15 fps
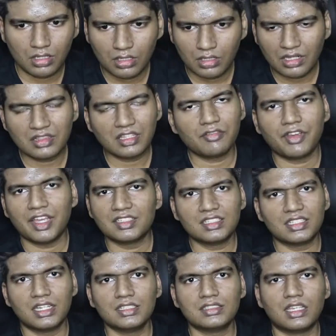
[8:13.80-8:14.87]
nothing fancy,
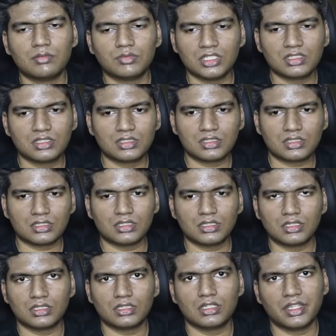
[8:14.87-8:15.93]
guys. I'm just
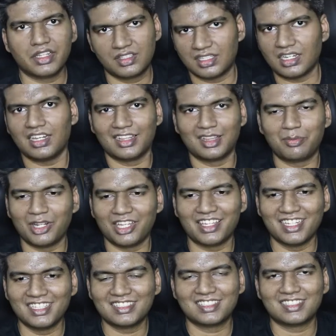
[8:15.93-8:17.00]
installing the
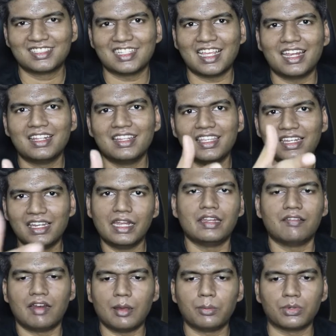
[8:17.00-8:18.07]
plugins and the
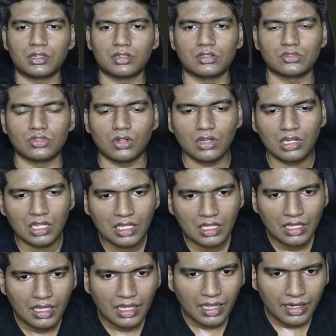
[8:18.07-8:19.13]
native wrapper, that's all.
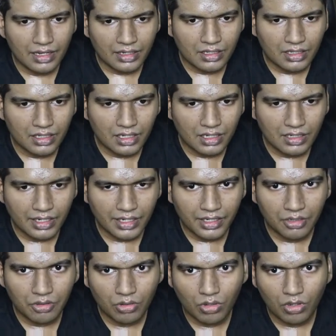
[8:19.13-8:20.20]
And I'll get
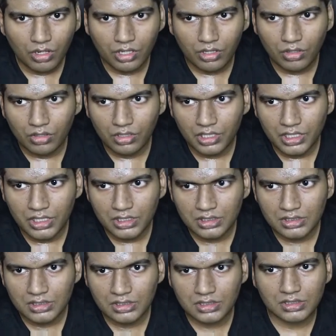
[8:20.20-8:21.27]
into
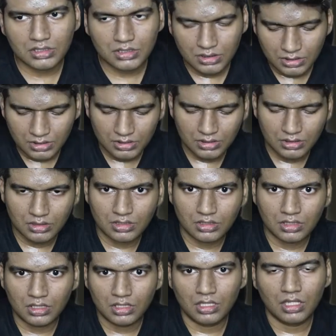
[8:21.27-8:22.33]
login.ts,
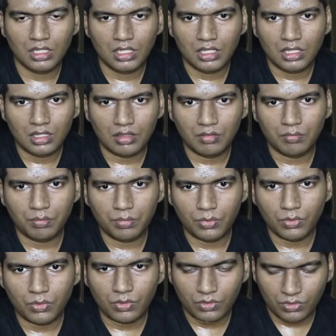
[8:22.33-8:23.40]

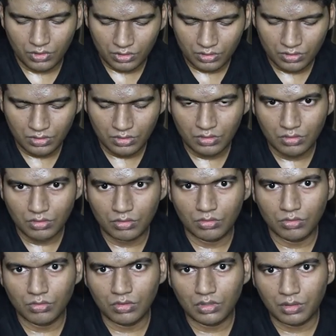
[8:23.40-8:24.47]
import
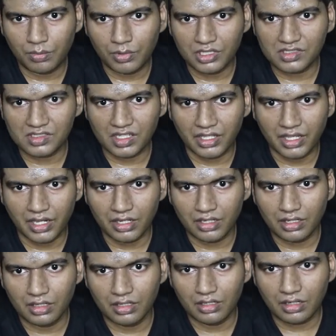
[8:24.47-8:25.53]
Google Plus again
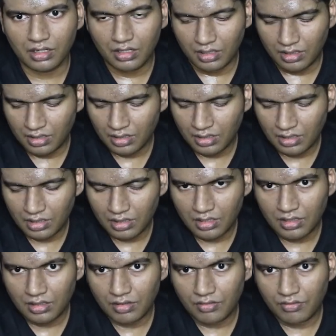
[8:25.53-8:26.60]
here
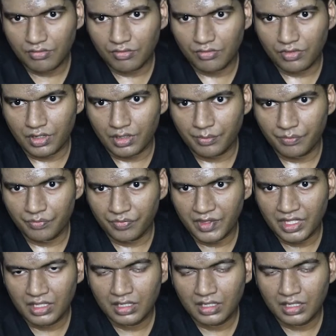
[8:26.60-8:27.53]
from